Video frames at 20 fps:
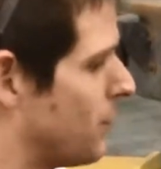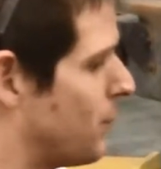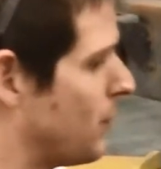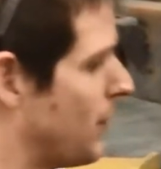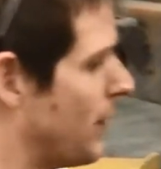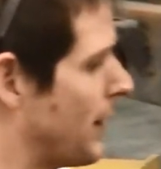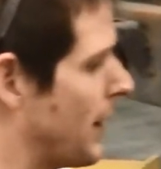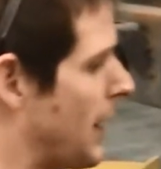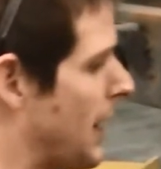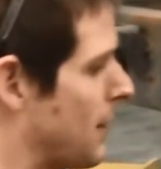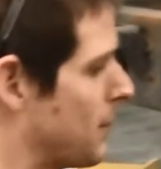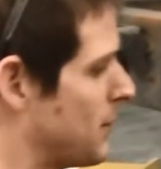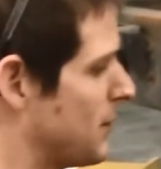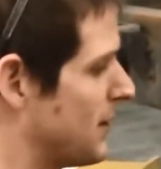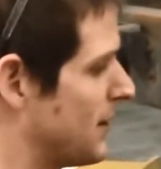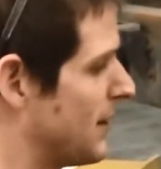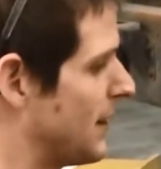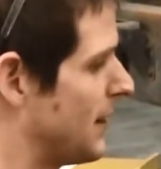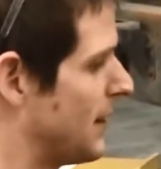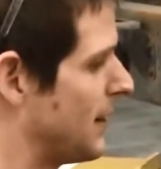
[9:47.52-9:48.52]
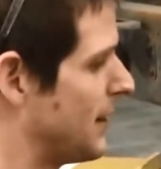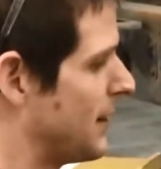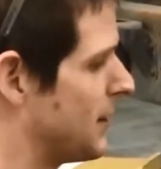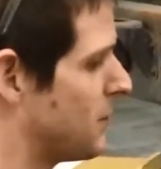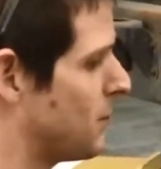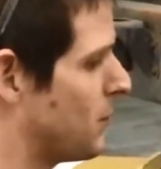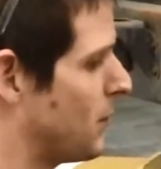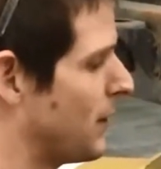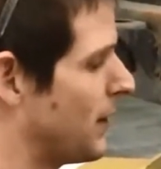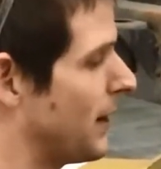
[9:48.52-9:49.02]
your print options that it
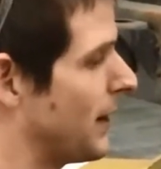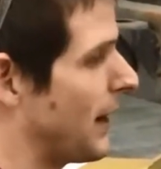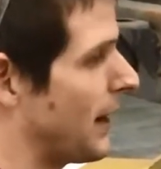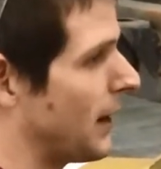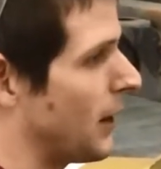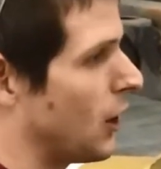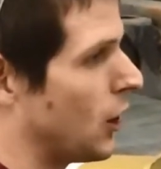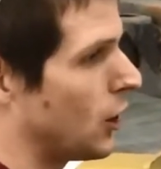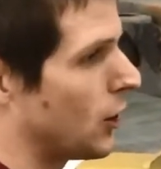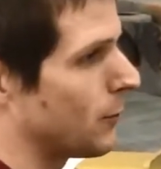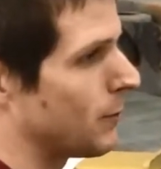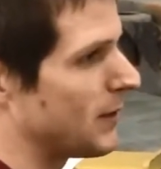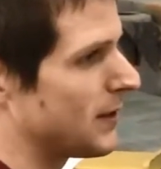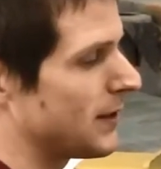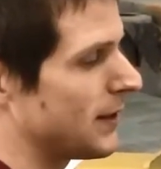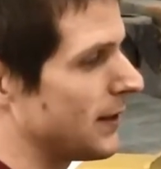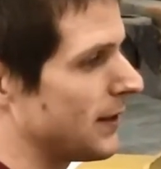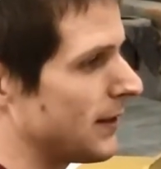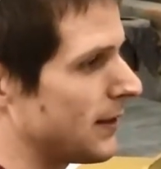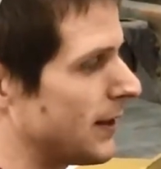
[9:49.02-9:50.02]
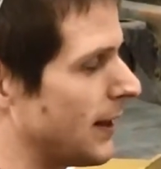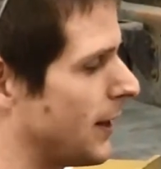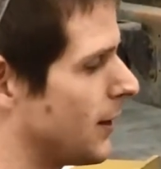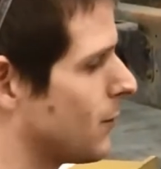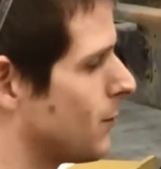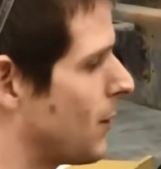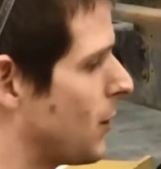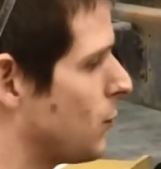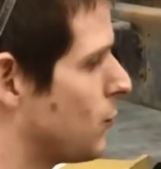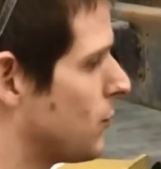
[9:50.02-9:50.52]
is printed at 100%
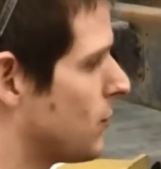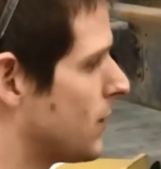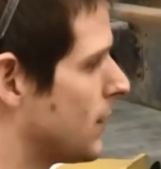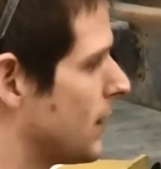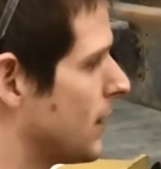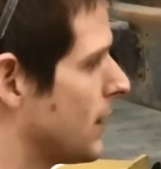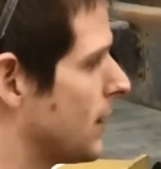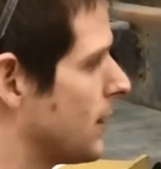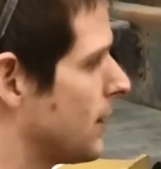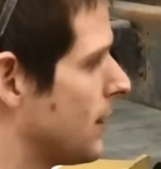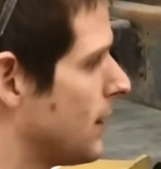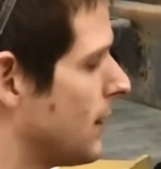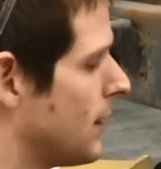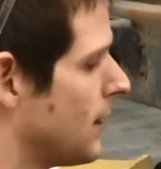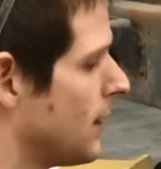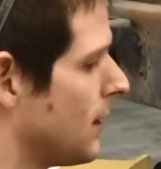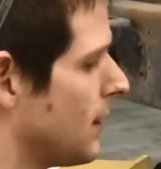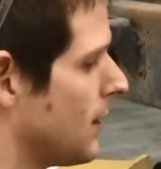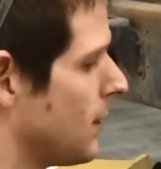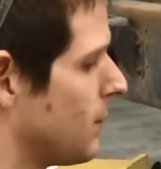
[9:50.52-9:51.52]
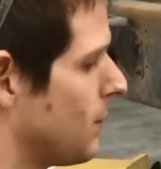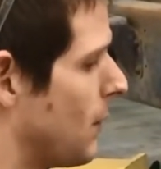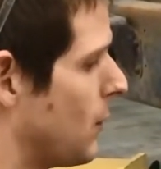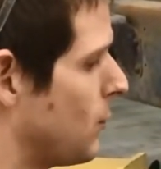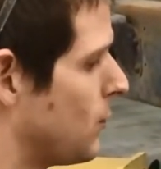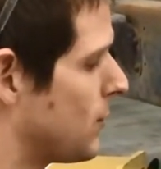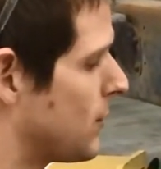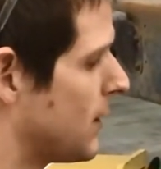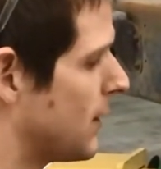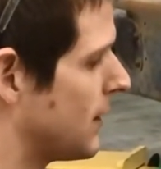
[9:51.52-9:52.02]
scale. Most
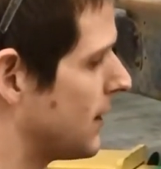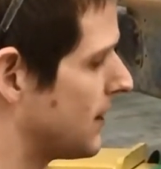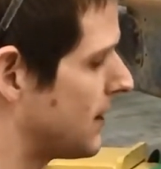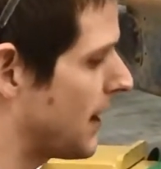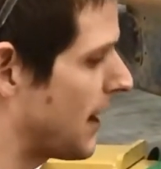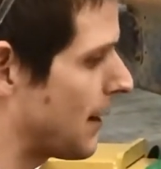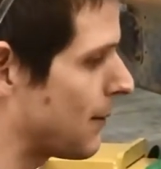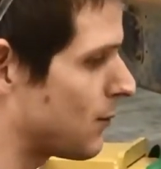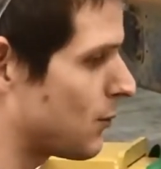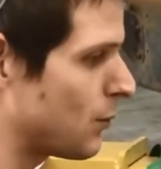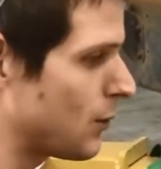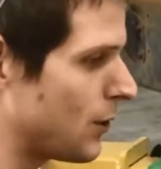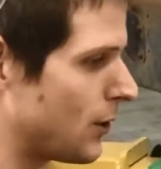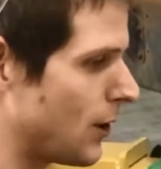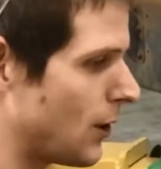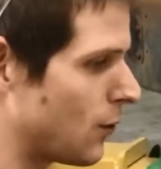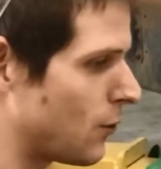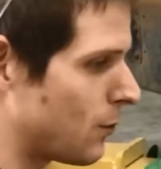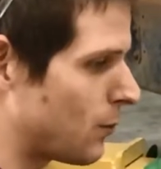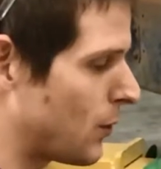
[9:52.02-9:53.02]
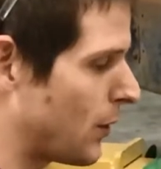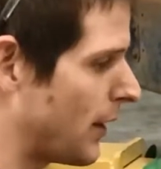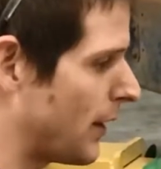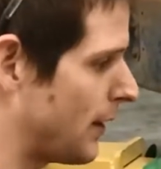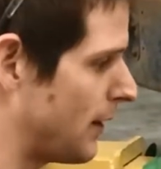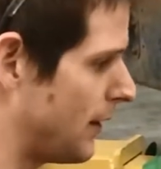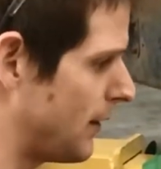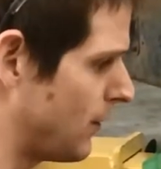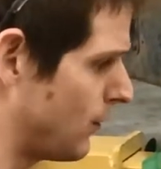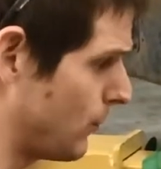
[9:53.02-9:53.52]
times when you go to
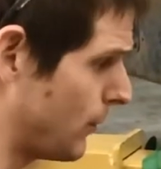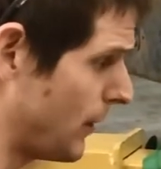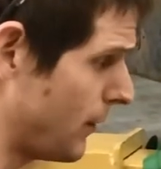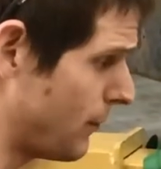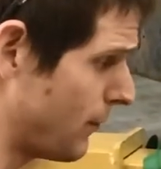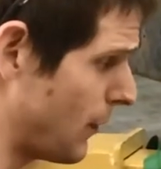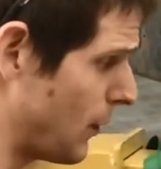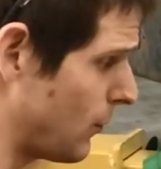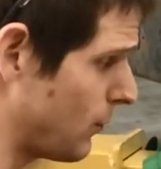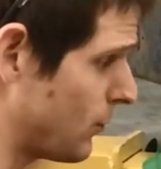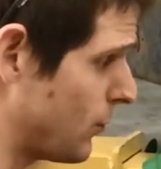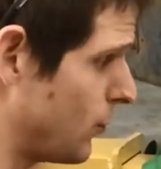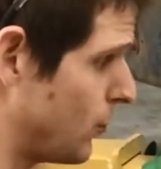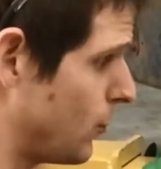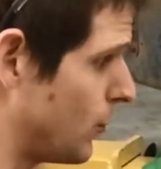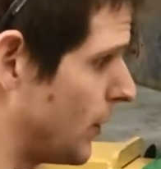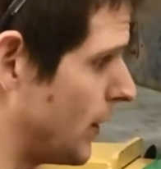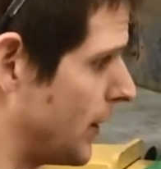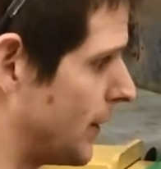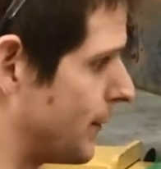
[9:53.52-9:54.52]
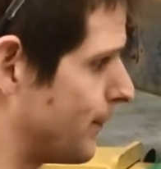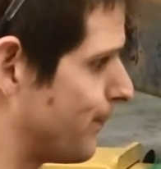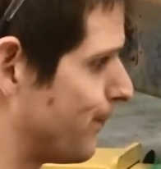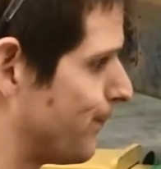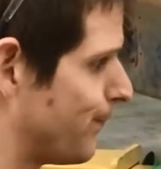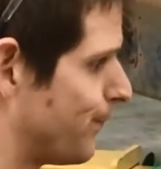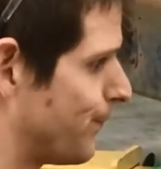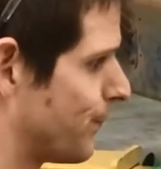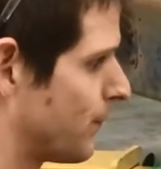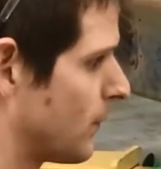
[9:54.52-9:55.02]
print, it'll default
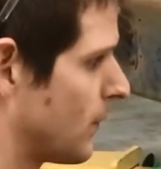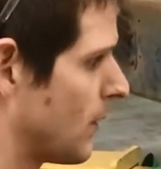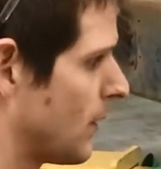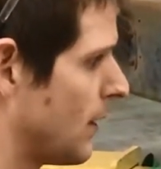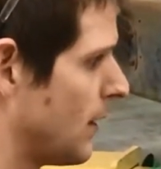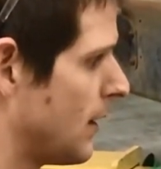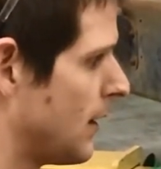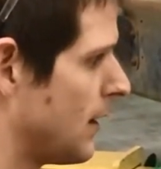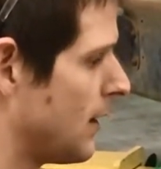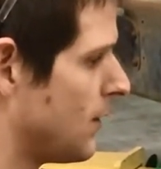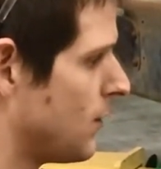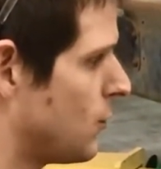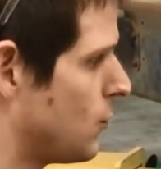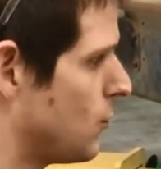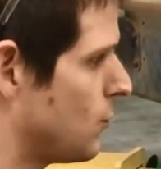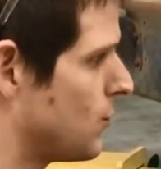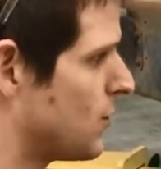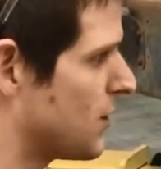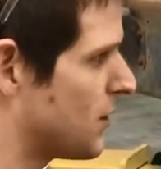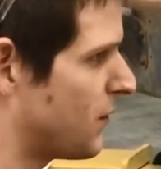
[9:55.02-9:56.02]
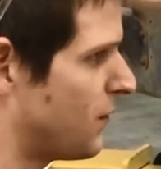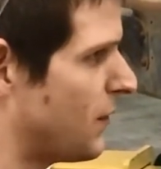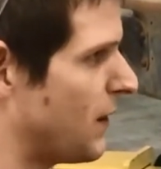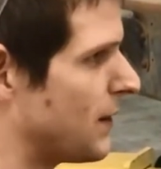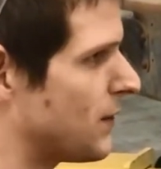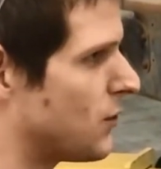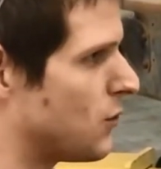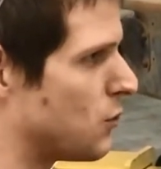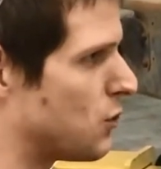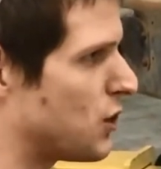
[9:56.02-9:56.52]
to just
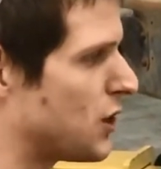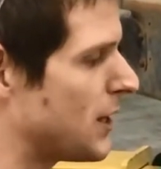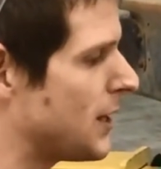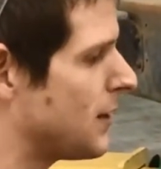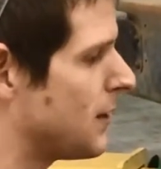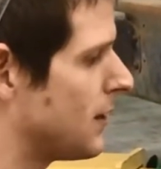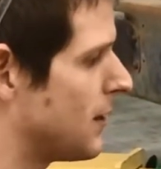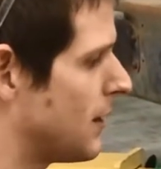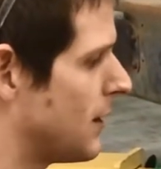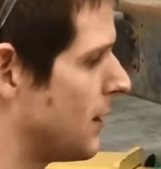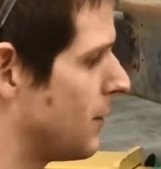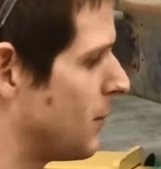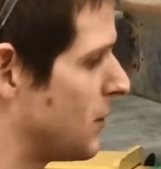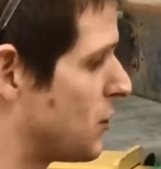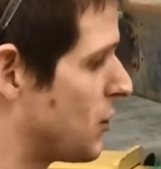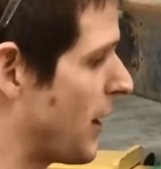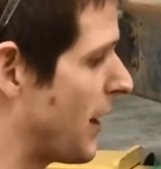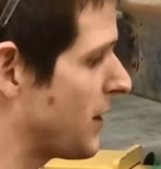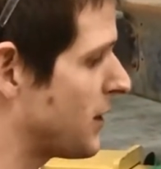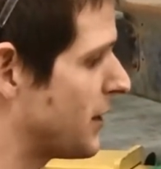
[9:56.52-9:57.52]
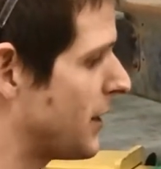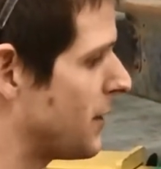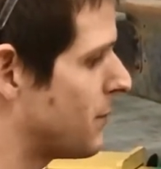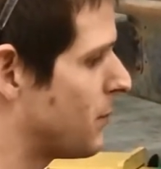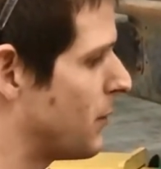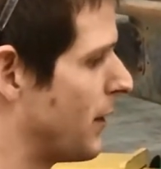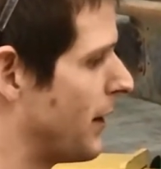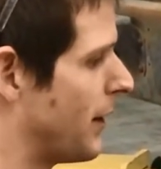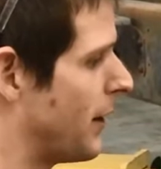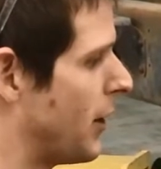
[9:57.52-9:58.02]
fit to sheet, but you actually
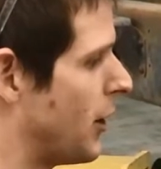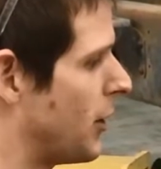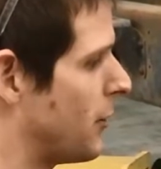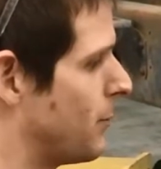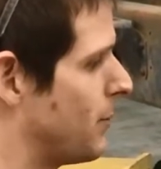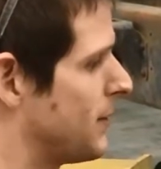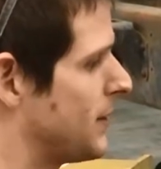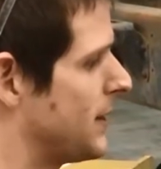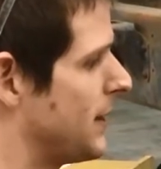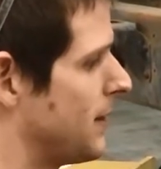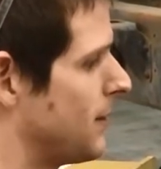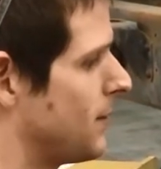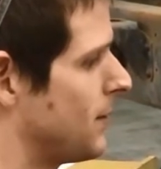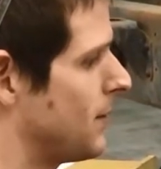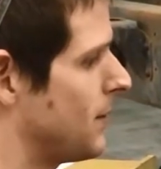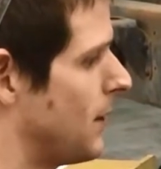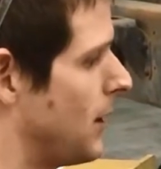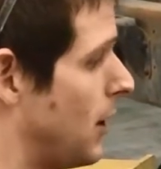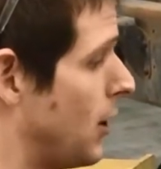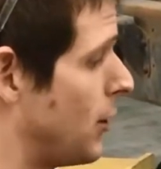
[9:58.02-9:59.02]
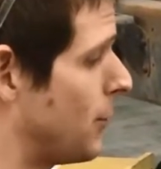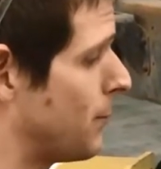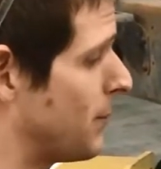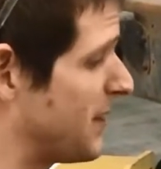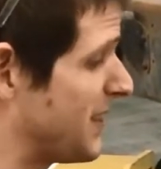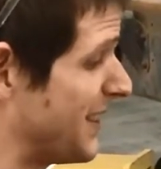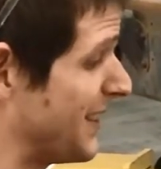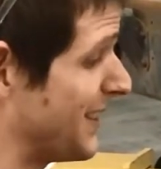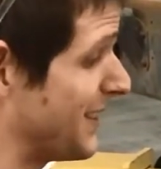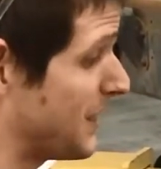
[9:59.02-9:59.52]
need to print at
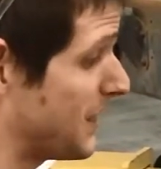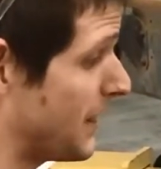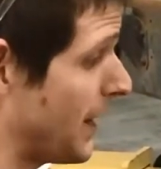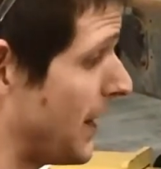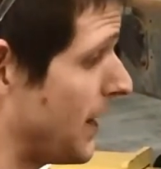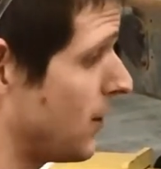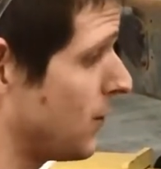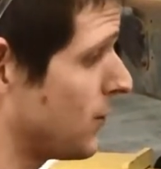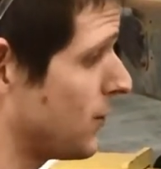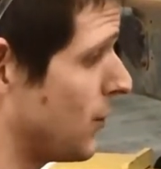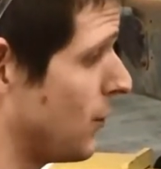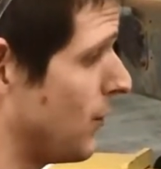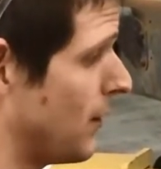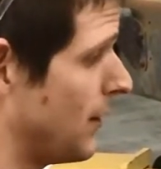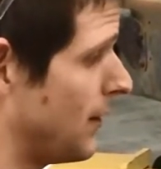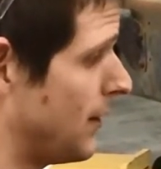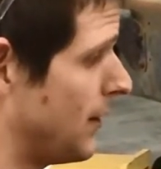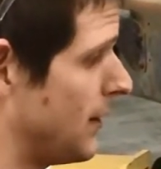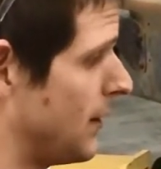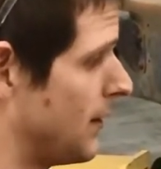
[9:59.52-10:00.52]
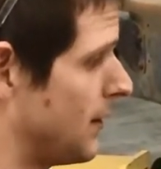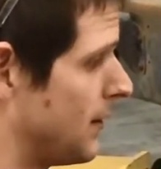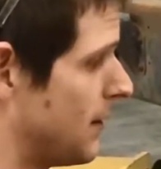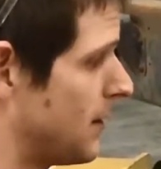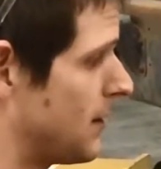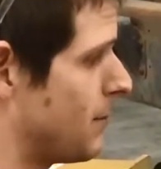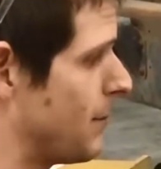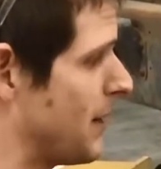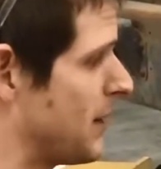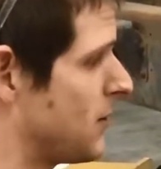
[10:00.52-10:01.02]
100% scale so that
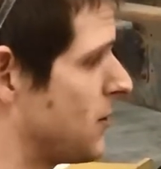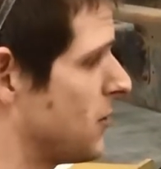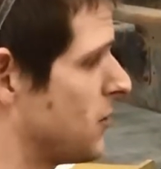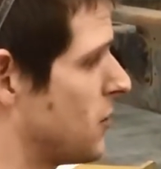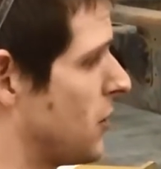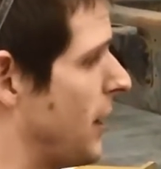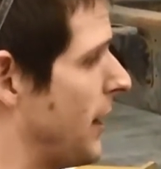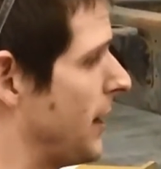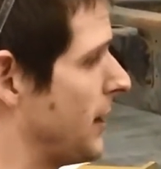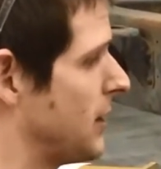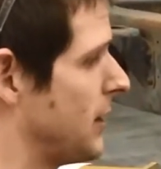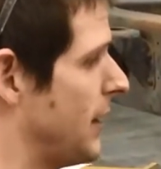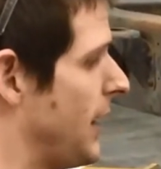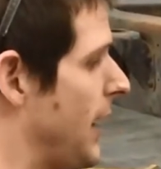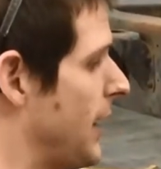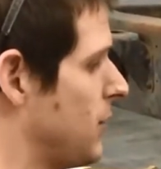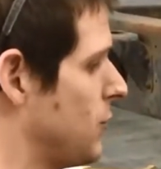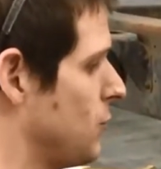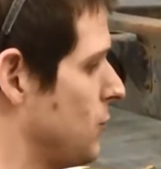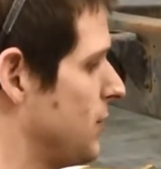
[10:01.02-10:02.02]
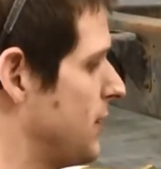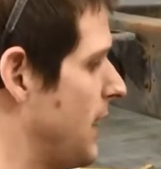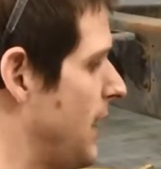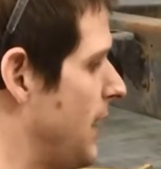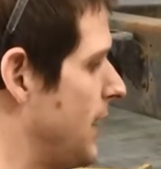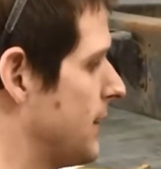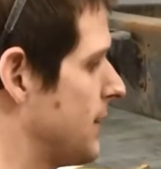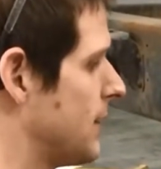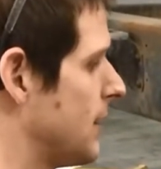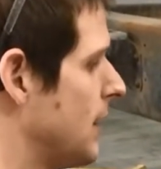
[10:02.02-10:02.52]
the dimensions are actually actual
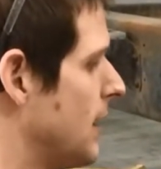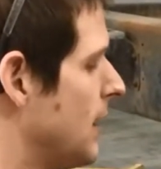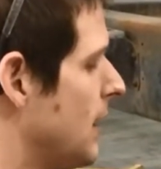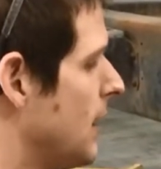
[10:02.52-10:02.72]
size.